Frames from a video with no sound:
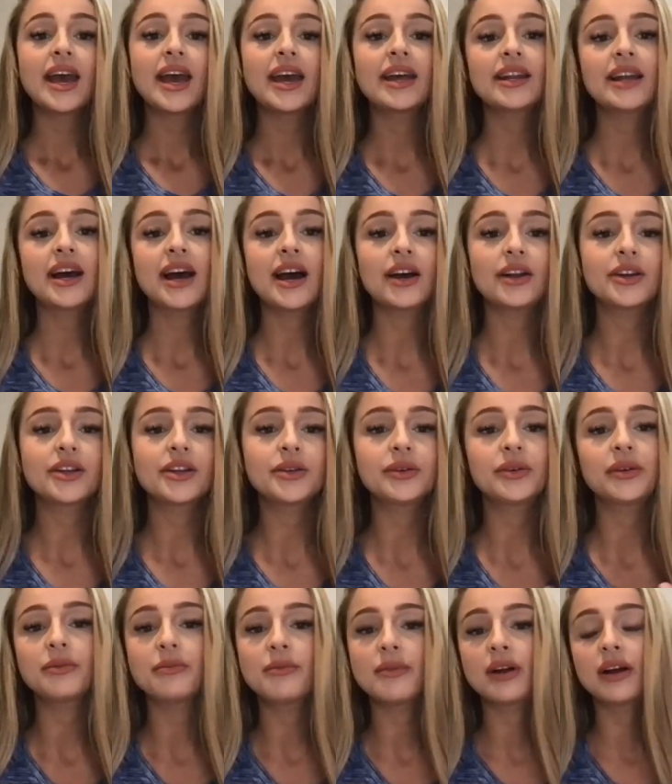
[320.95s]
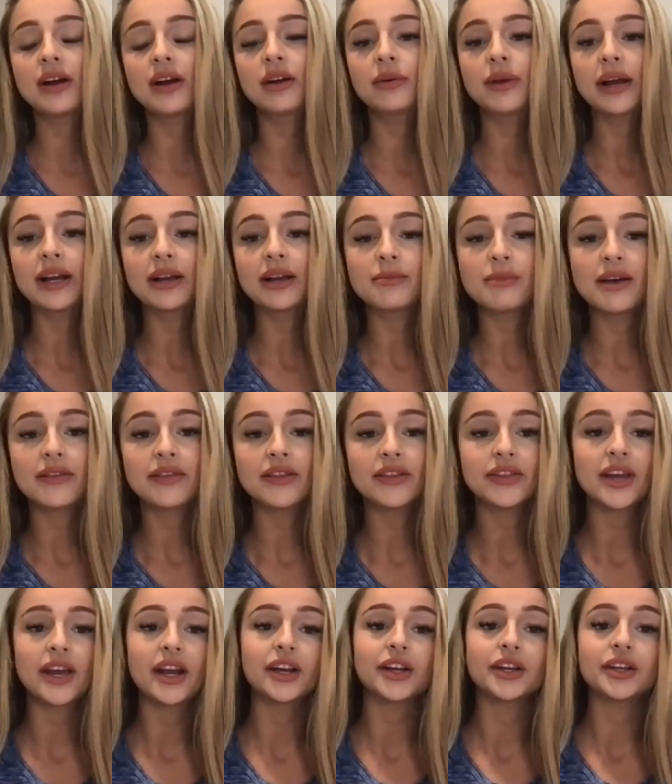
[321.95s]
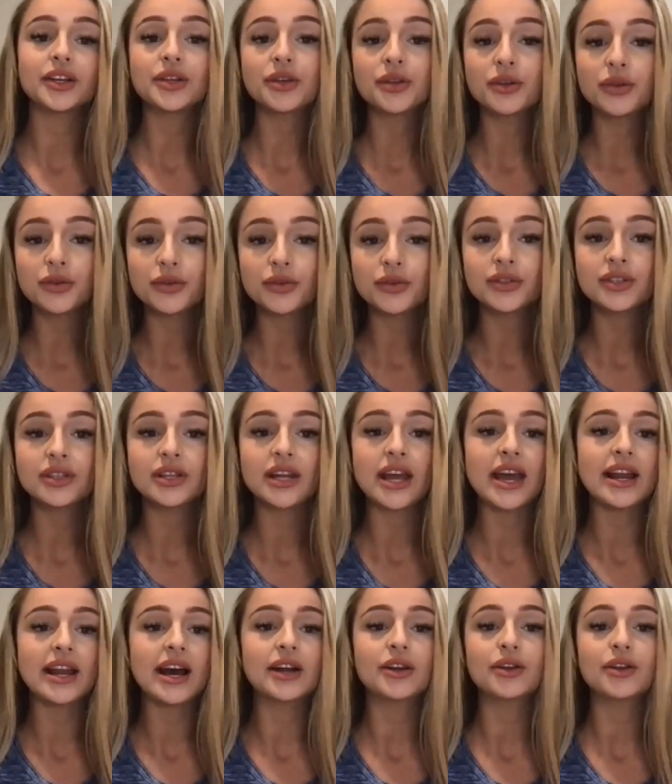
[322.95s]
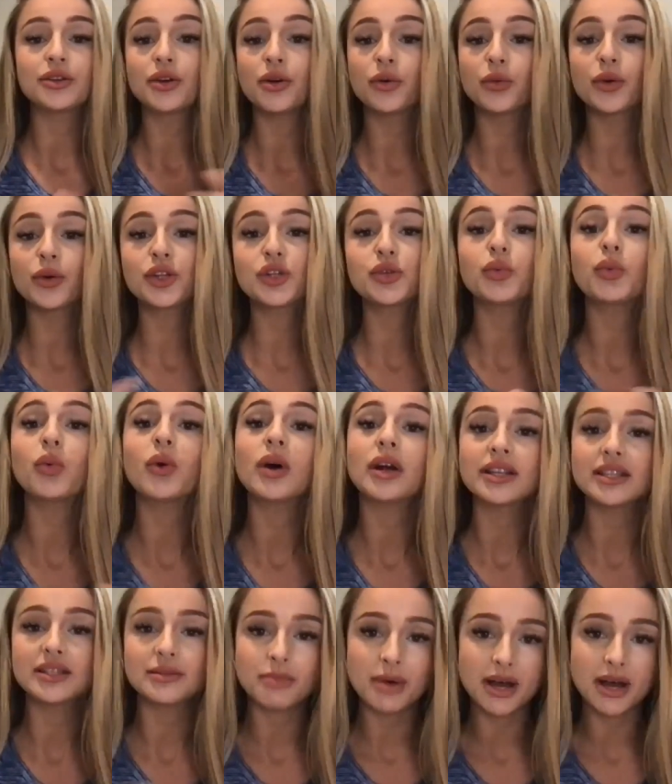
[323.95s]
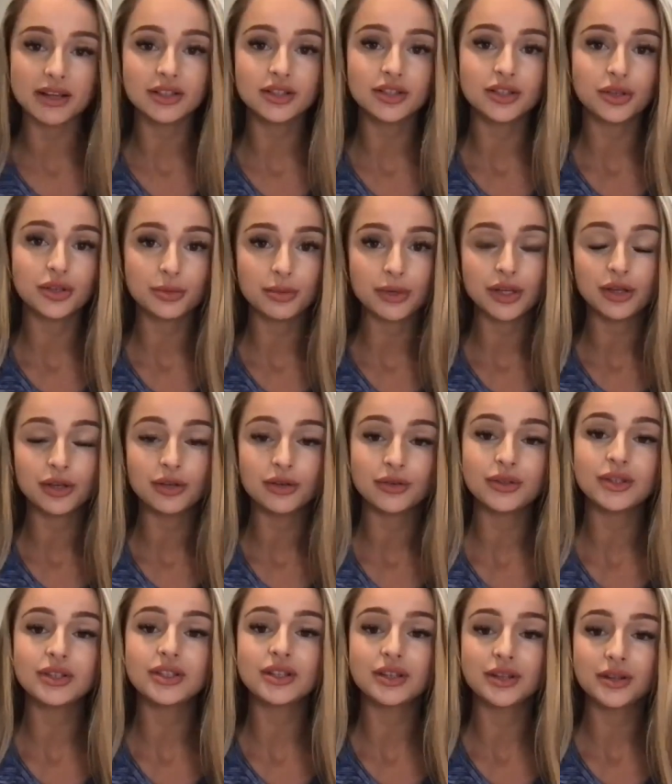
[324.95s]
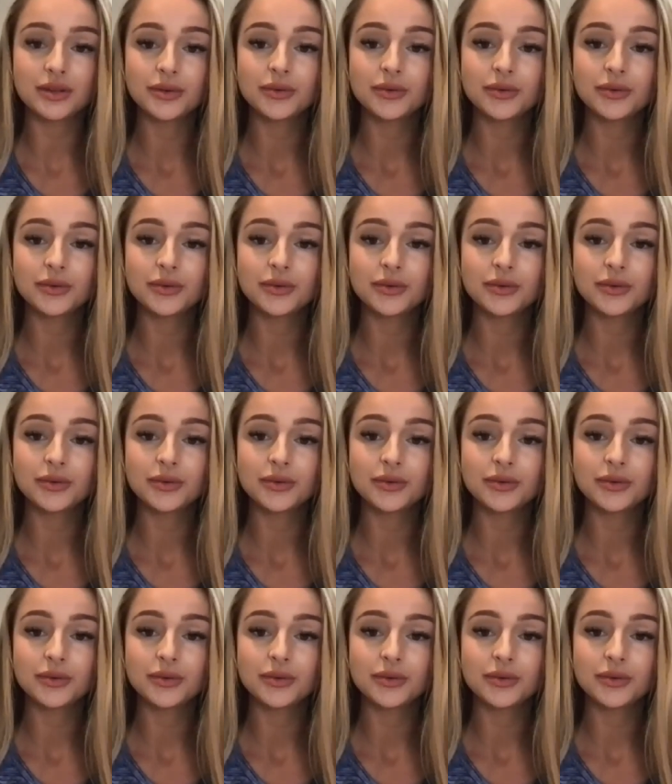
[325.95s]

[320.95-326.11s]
And how do you um, uh, recommend that they are used? And how do you know which one is best to be used?